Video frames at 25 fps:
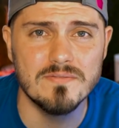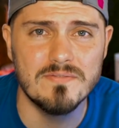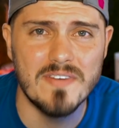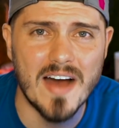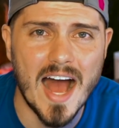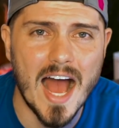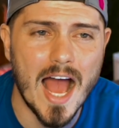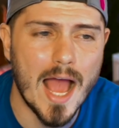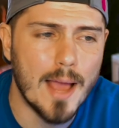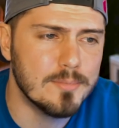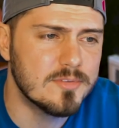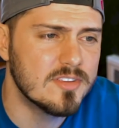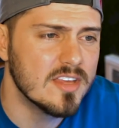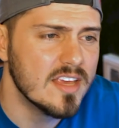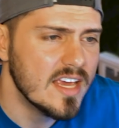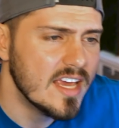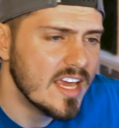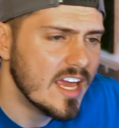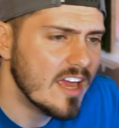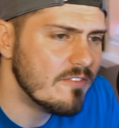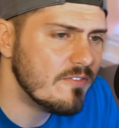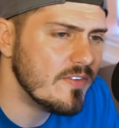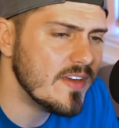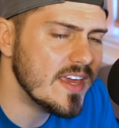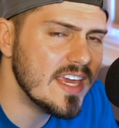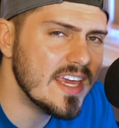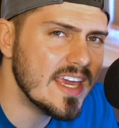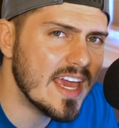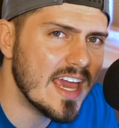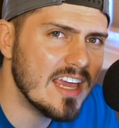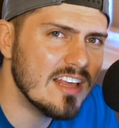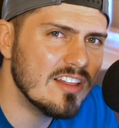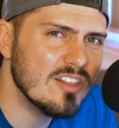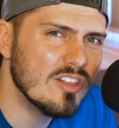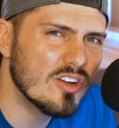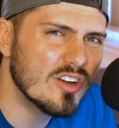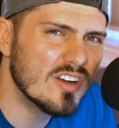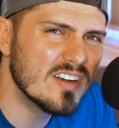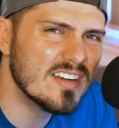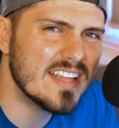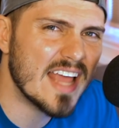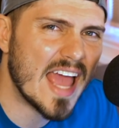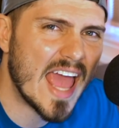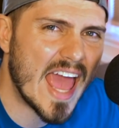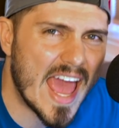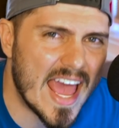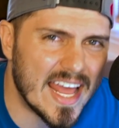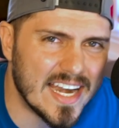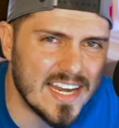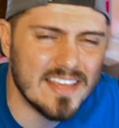vibes. If EA learned
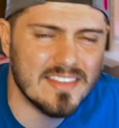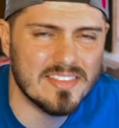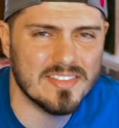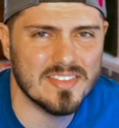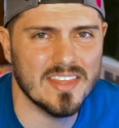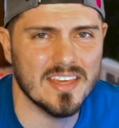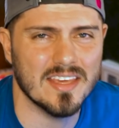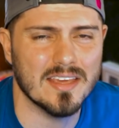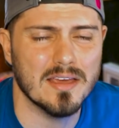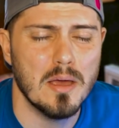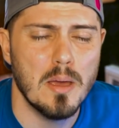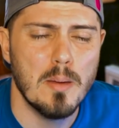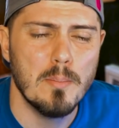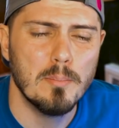anything,